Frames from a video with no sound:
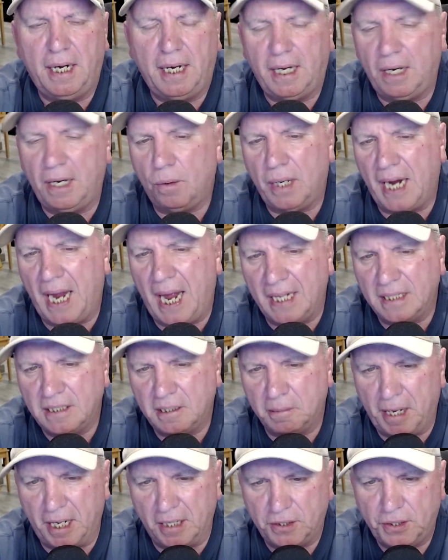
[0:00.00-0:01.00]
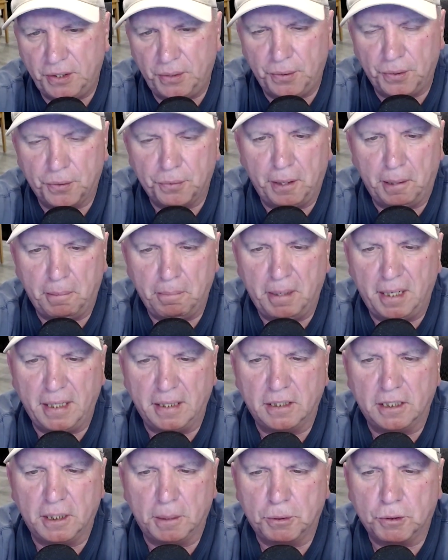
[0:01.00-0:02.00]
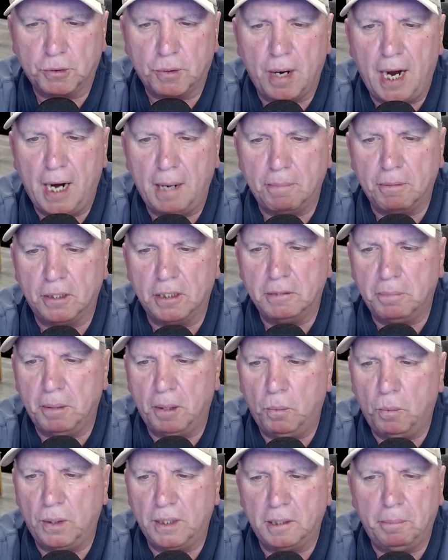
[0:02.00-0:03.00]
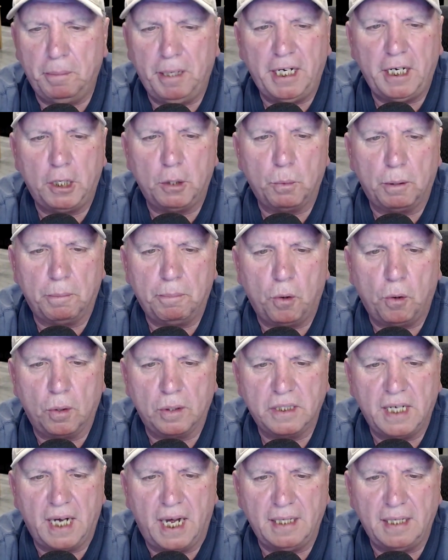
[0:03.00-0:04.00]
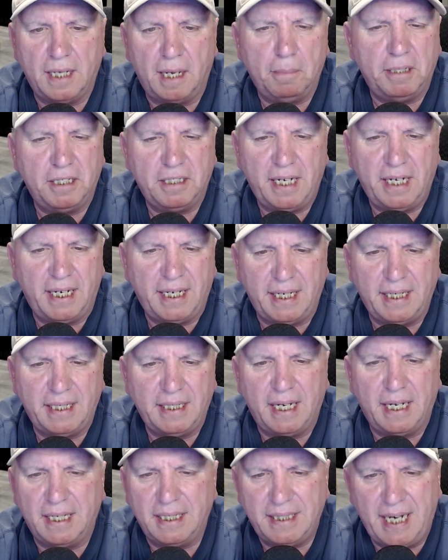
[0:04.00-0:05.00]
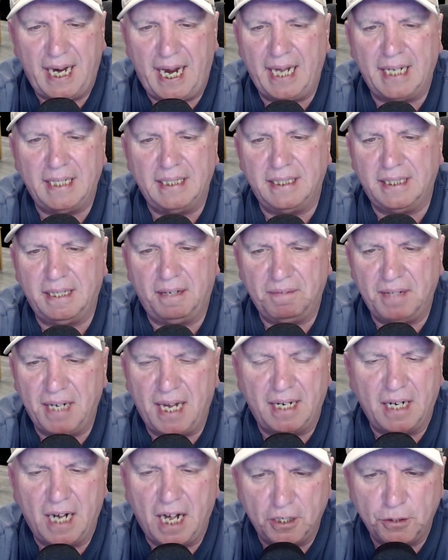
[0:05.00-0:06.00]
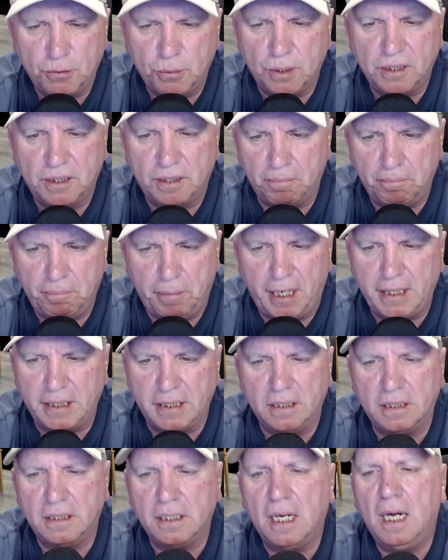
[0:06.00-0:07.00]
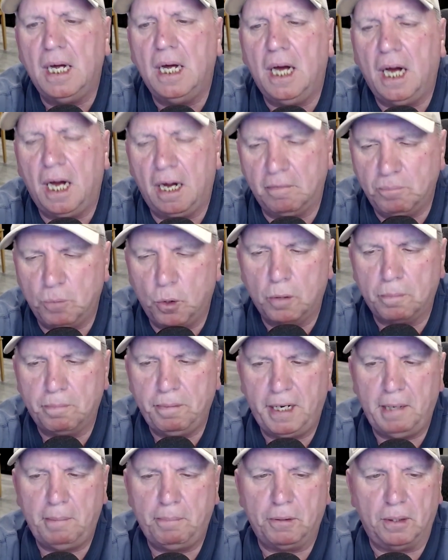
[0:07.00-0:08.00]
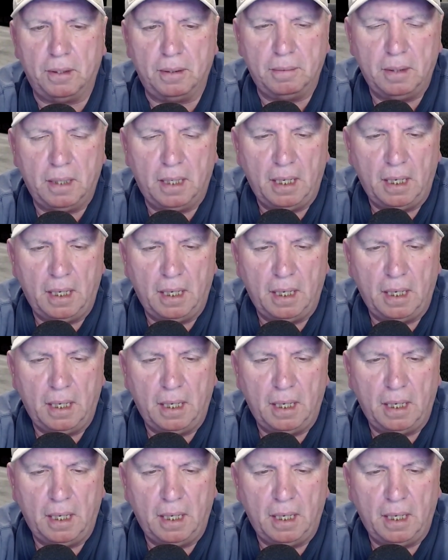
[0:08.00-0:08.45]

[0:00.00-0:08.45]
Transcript: He only has about two to three million subscribers, but when the media reports on them, it's hitting tens, if not hundreds of millions of more people.